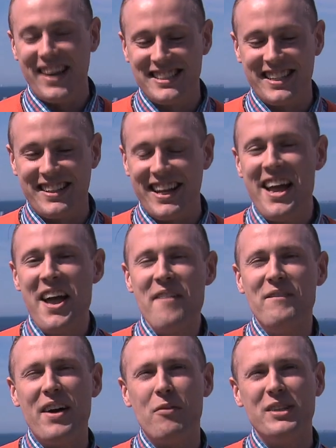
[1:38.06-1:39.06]
Basically.
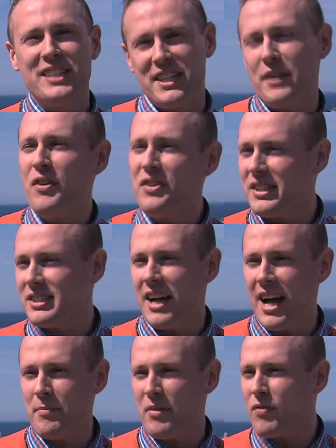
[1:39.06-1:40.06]
But was it different this
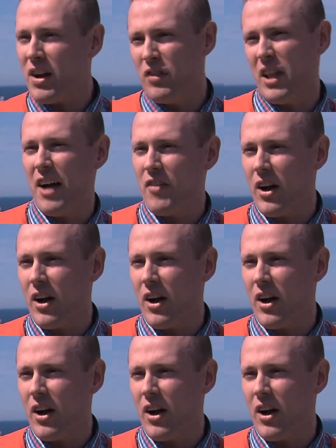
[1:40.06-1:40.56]
time in front of a live